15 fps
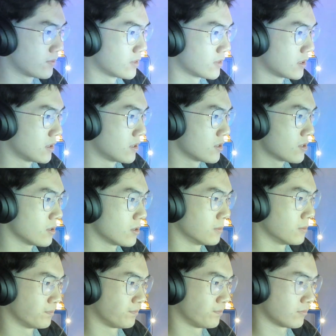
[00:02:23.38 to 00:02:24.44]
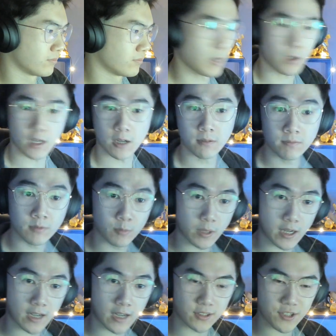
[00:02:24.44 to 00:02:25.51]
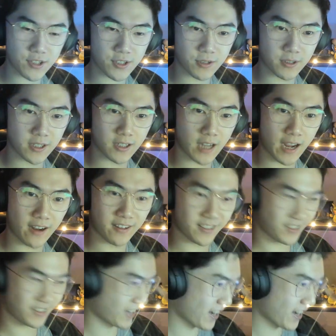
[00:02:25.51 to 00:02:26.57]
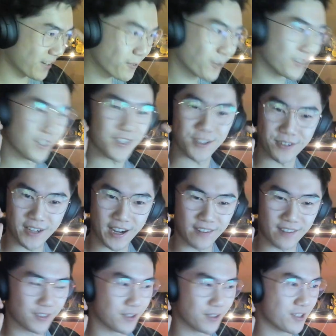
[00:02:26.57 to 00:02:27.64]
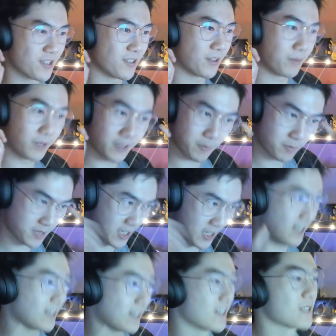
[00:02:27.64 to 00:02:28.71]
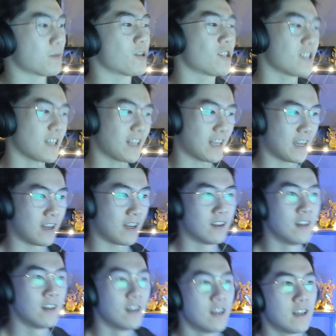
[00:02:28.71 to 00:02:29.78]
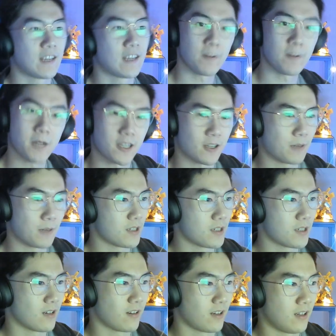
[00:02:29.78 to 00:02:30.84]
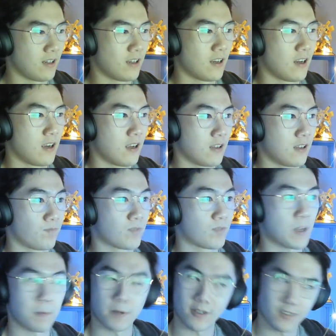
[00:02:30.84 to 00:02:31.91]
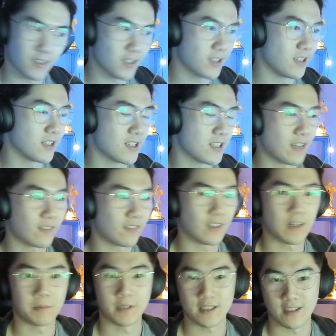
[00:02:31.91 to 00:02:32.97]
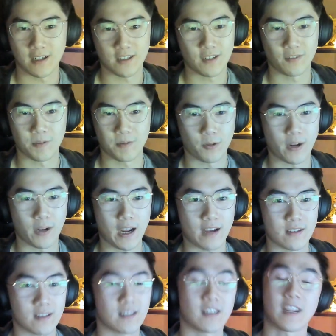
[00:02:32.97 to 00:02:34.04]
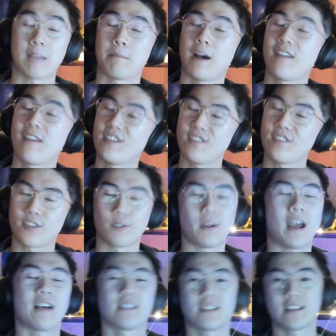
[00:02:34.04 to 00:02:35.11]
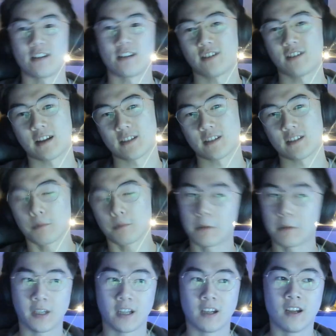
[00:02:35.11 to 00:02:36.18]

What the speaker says: So here we go. We got the Sony high quality Sony headphones. So I'm going to take in as much as I can, give you my commentary, compare this to the stuff that I'm listening to from Three Houses. Again, my favorite Three Houses soundtracks are probably,